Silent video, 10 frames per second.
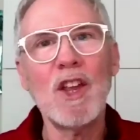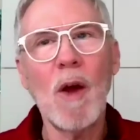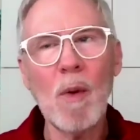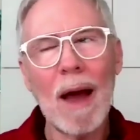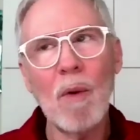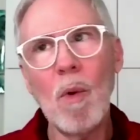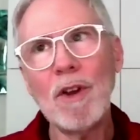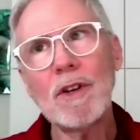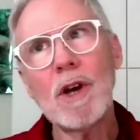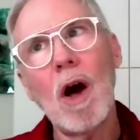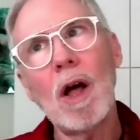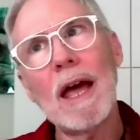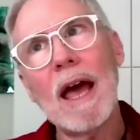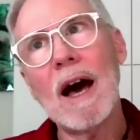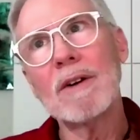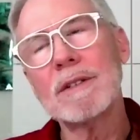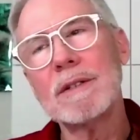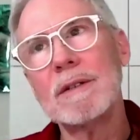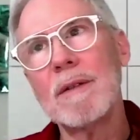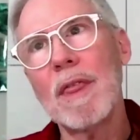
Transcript: I want to call out